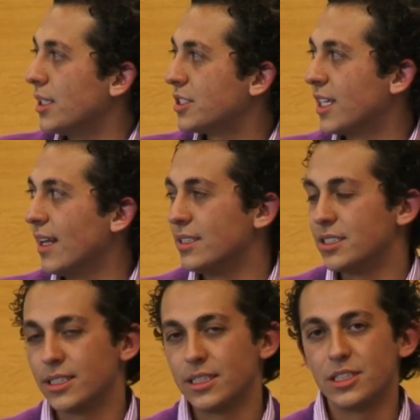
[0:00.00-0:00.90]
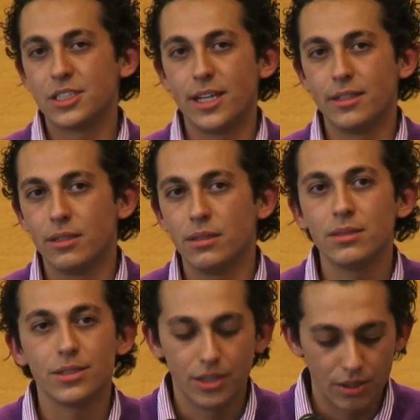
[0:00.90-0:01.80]
challenging in general,
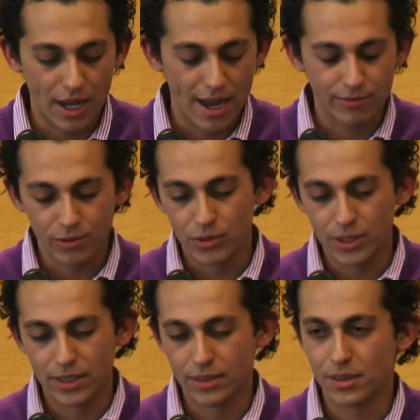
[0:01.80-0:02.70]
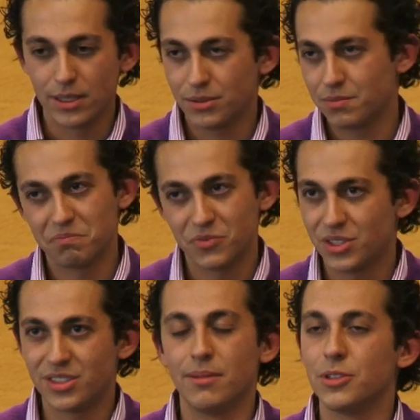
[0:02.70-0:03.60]
you know, everyone,
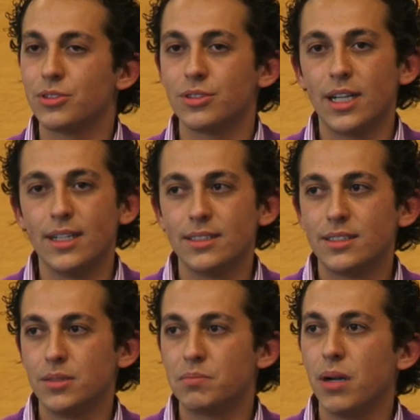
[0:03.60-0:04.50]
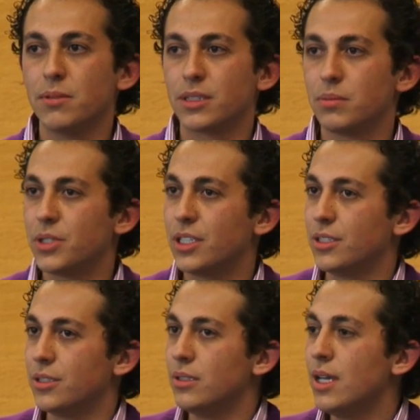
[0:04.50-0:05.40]
civil society, public
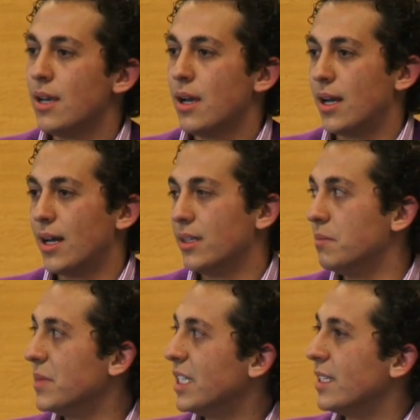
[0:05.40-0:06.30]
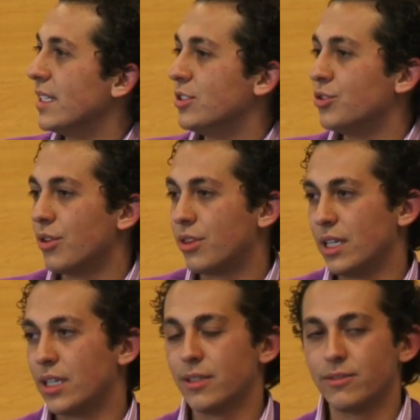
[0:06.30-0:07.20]
opinion, the media, to
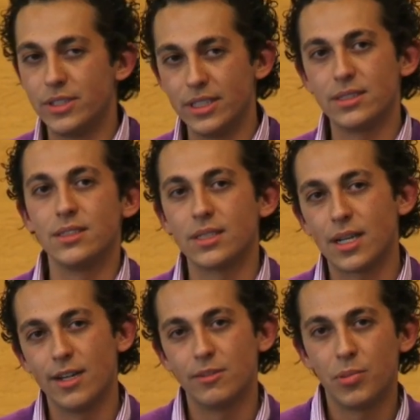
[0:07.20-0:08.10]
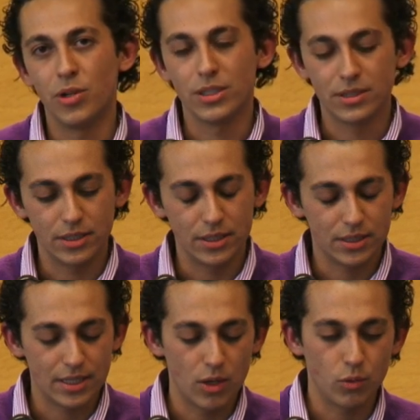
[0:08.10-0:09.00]
think if this is the kind of
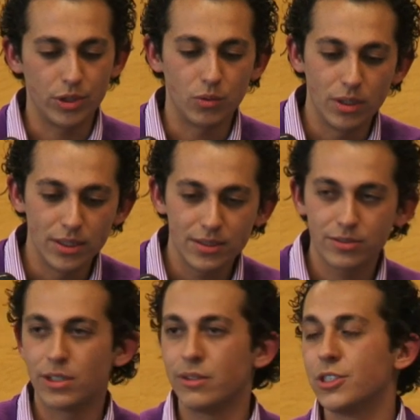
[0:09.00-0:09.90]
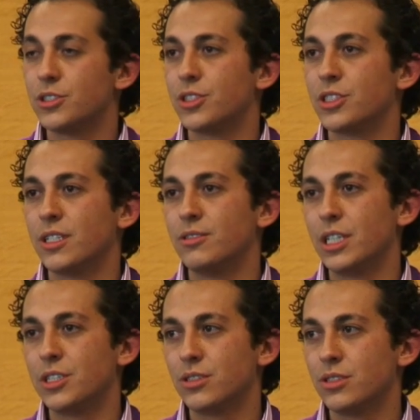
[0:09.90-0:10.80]
policies that we want for our future
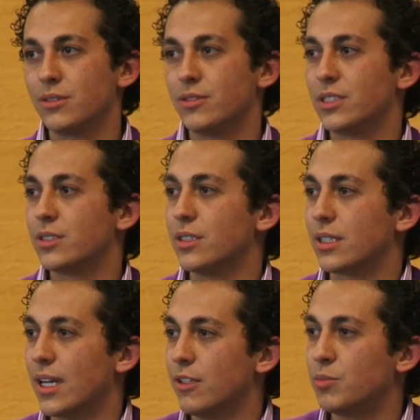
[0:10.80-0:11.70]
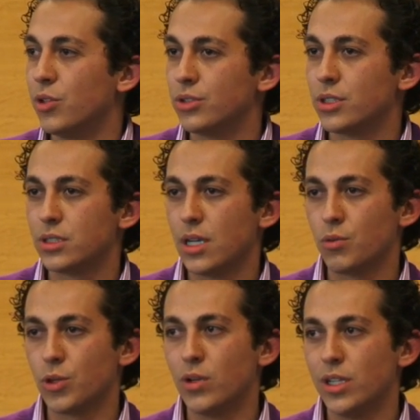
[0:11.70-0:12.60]
generations, if these are the kind of policies that
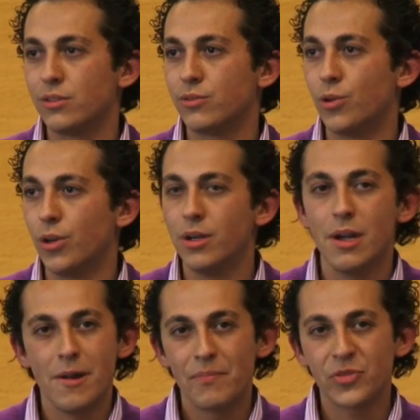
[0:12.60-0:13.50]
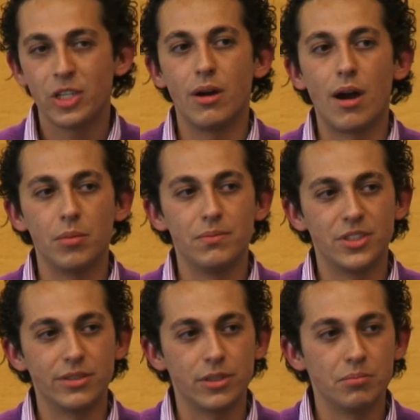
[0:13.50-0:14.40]
we want for, you know, our
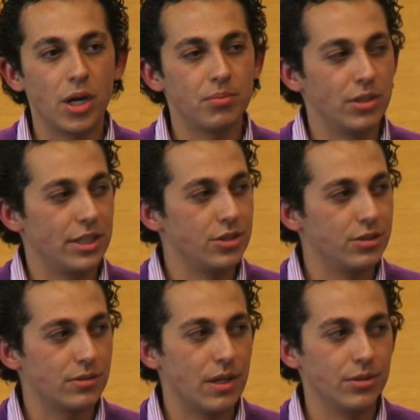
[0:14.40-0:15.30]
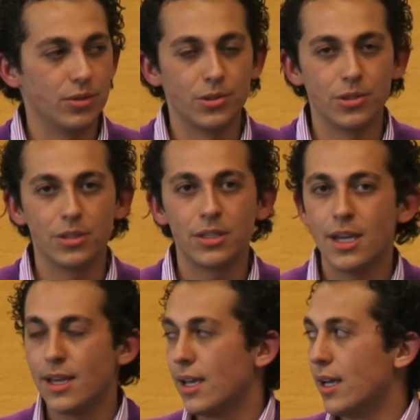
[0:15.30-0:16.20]
different populations around the world,
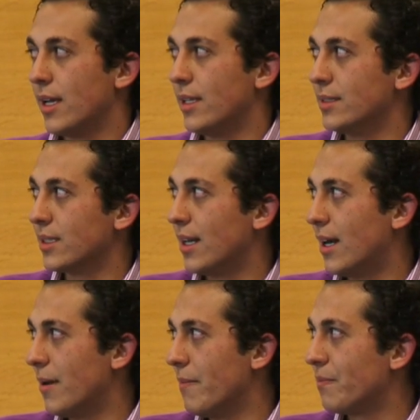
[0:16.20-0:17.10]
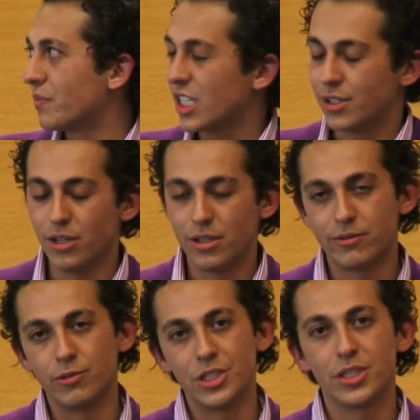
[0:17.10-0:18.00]
and you know,
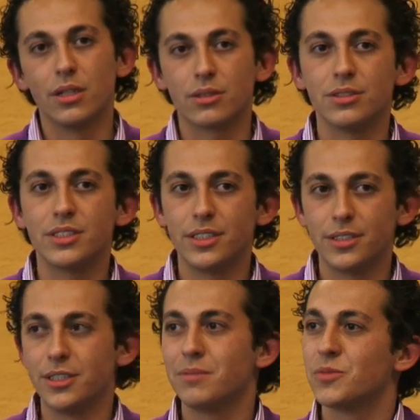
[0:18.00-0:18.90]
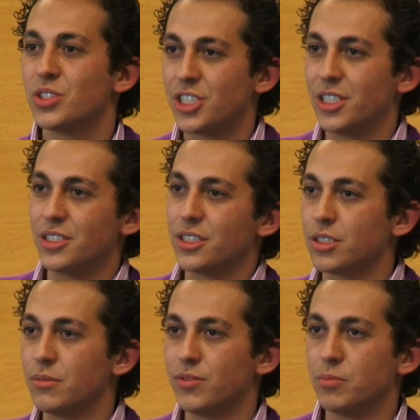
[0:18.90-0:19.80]
if we shall consider changing
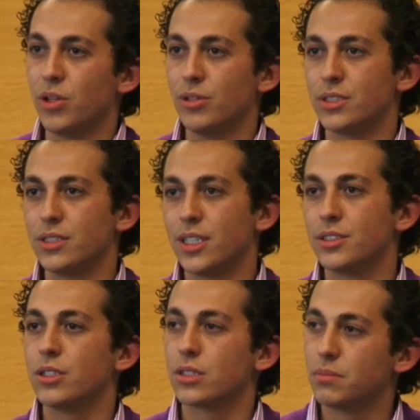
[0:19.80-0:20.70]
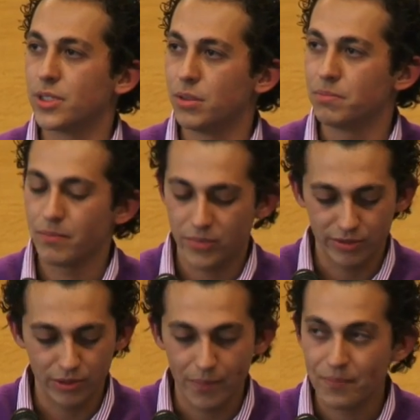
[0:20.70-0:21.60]
some of the policies I talked about
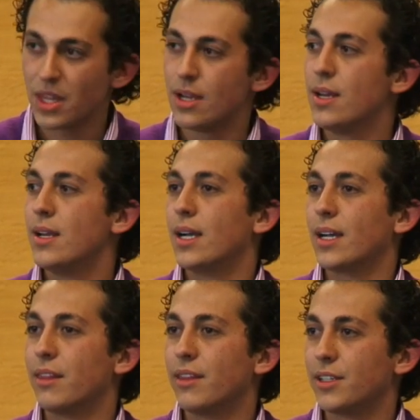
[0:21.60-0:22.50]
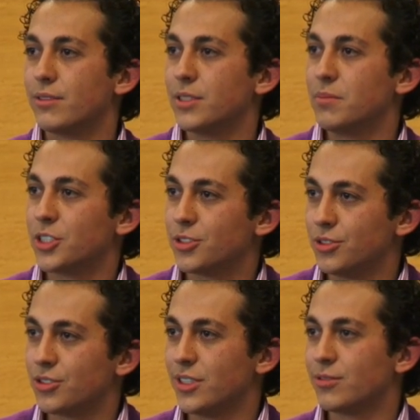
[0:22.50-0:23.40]
before. Again, thank you very much
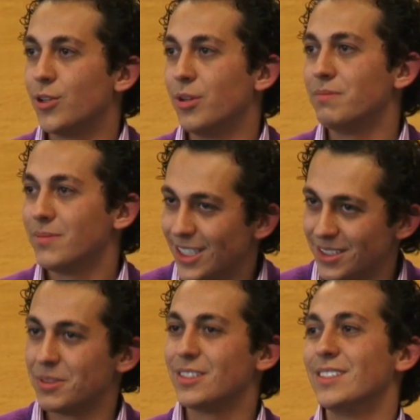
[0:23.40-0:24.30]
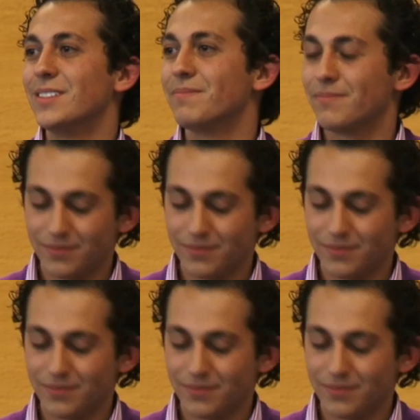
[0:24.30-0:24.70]
to Transform IDPC.